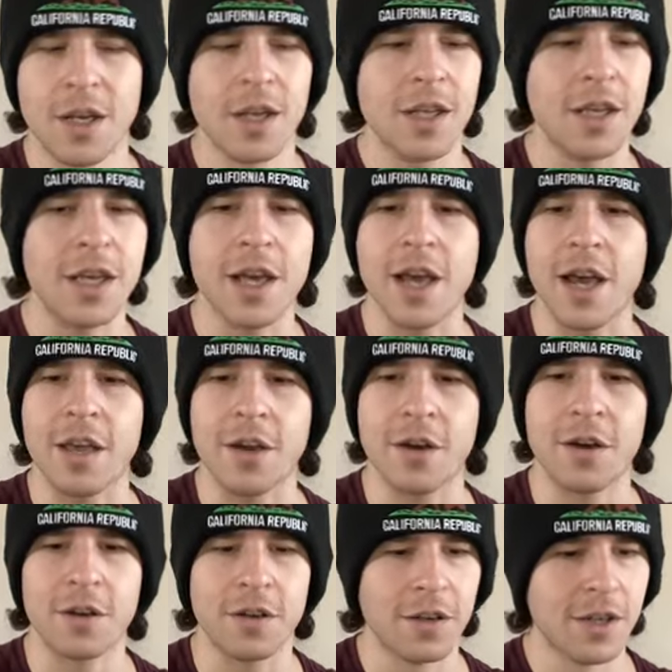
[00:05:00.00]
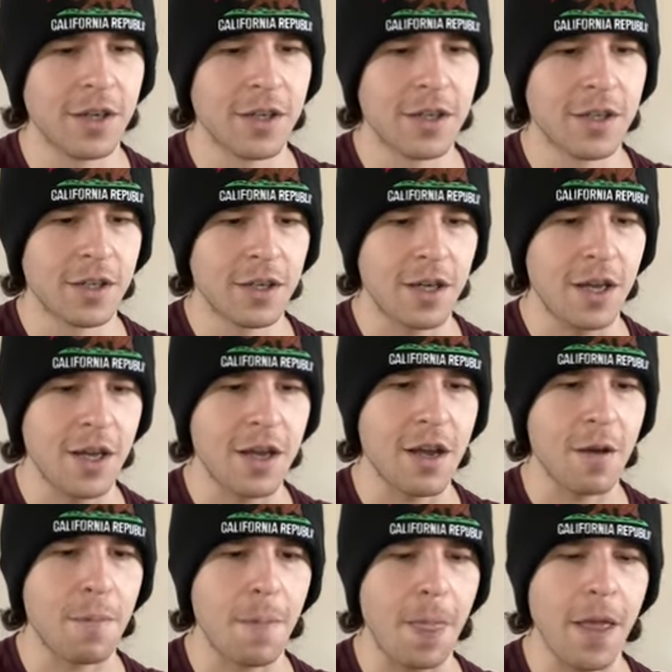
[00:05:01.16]
Yeah, you're...
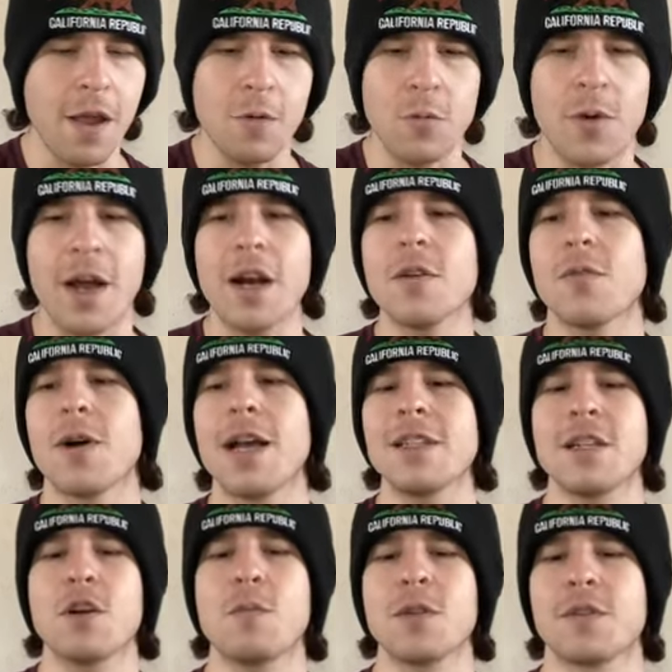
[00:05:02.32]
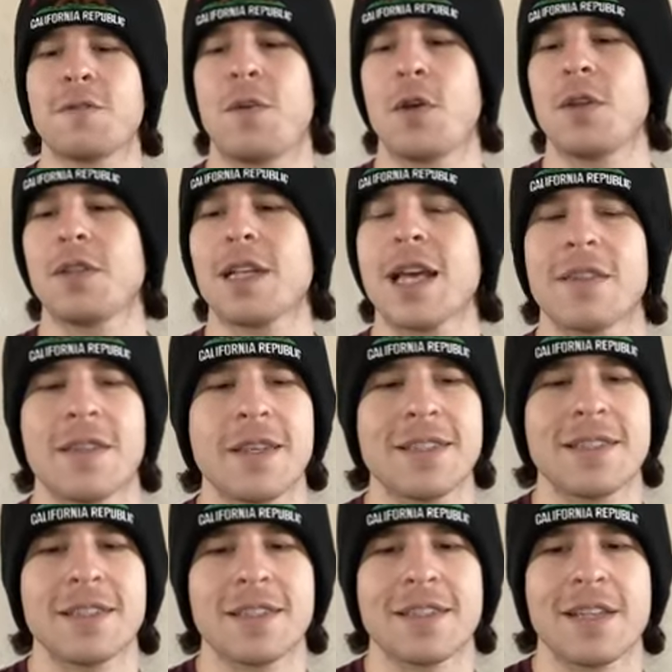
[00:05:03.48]
why does it almost feel like
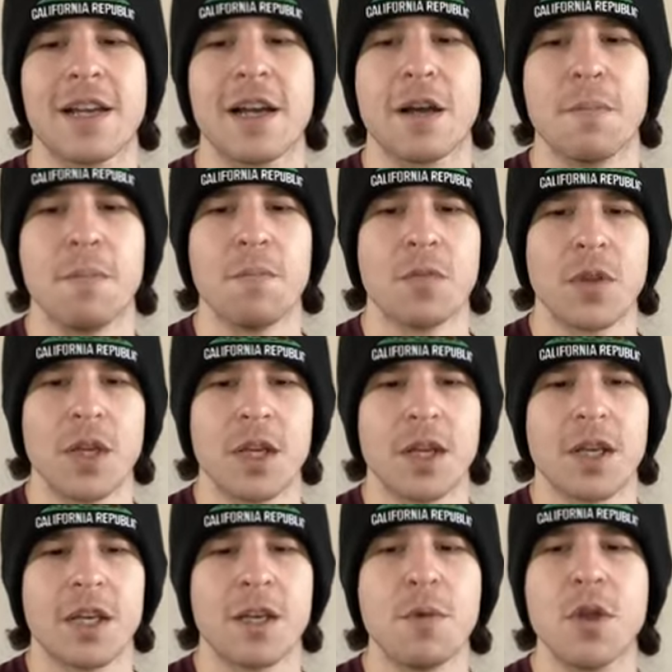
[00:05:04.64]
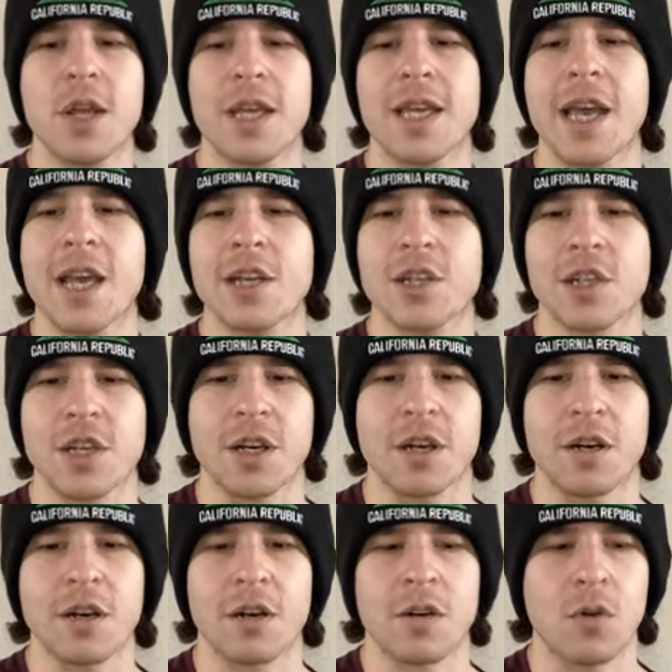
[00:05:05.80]
this is
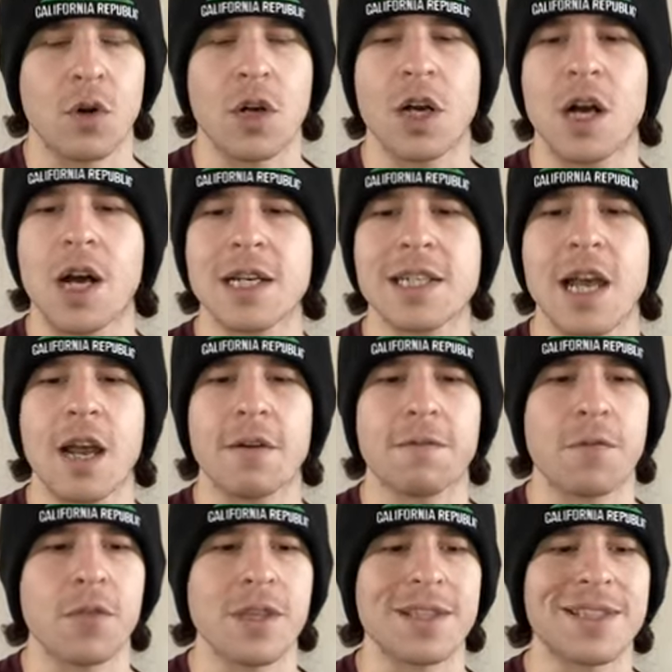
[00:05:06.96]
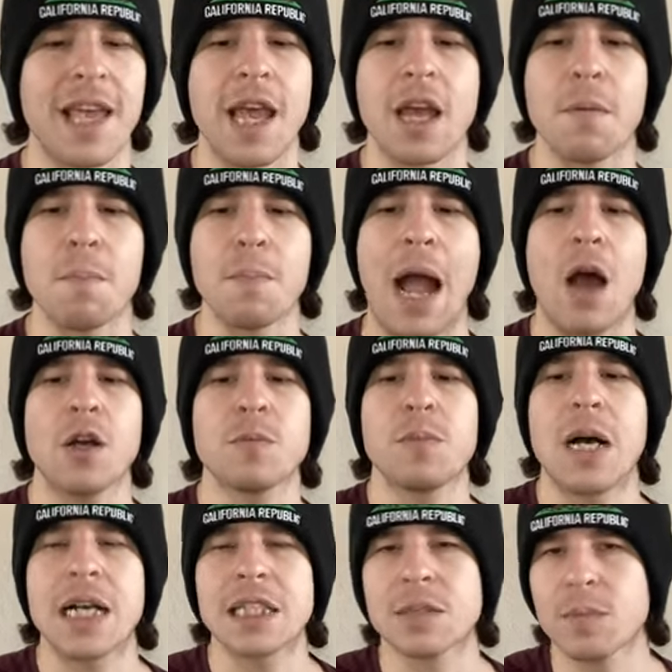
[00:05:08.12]
communication or contact for the sake about
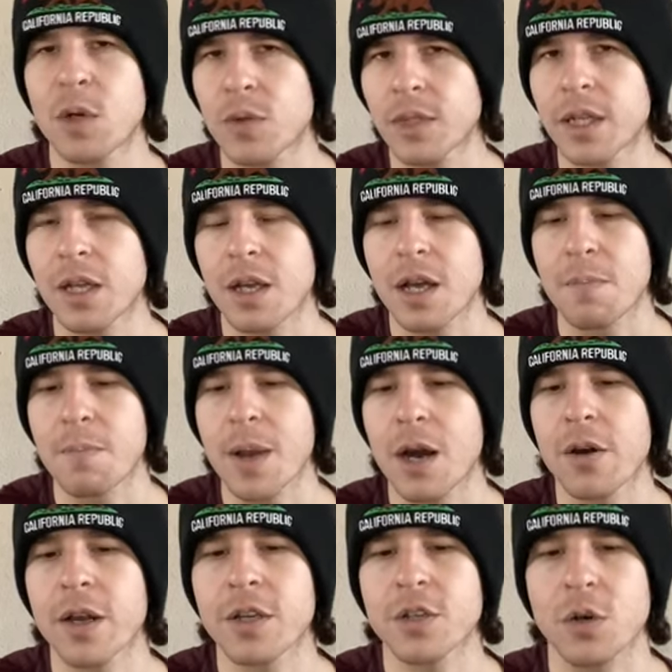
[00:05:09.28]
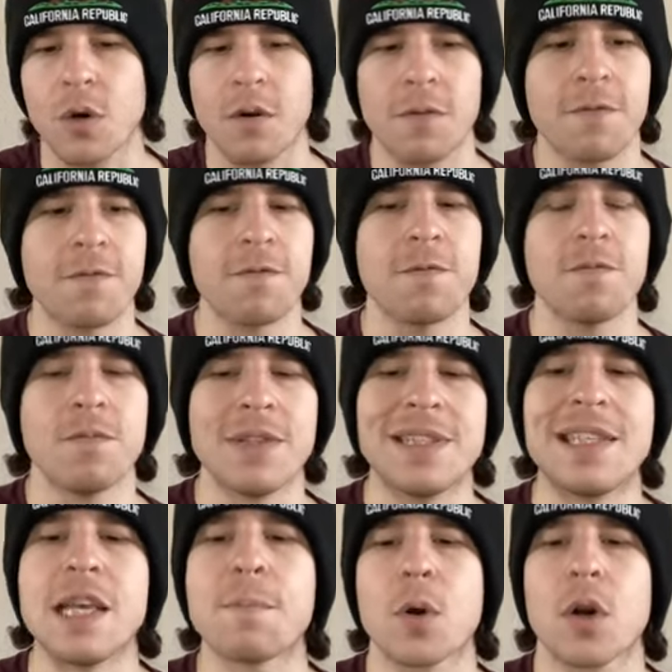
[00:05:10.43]
possibly marriage or
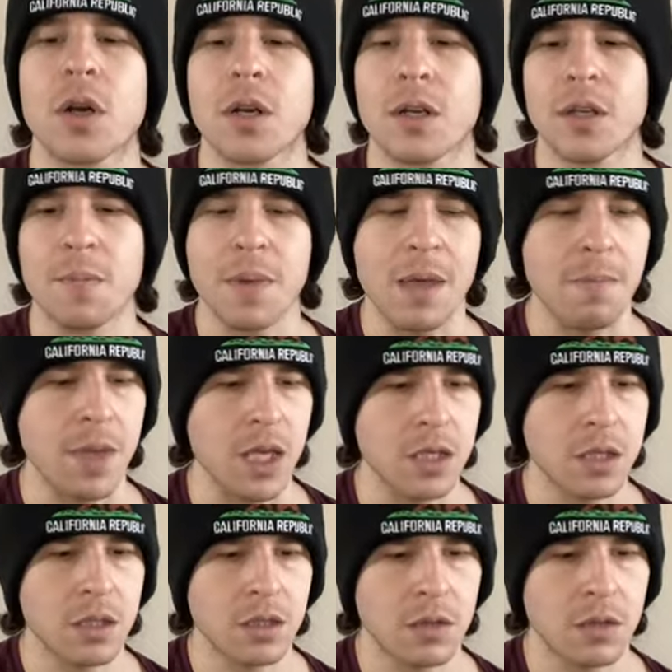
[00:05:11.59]
deeper commitment.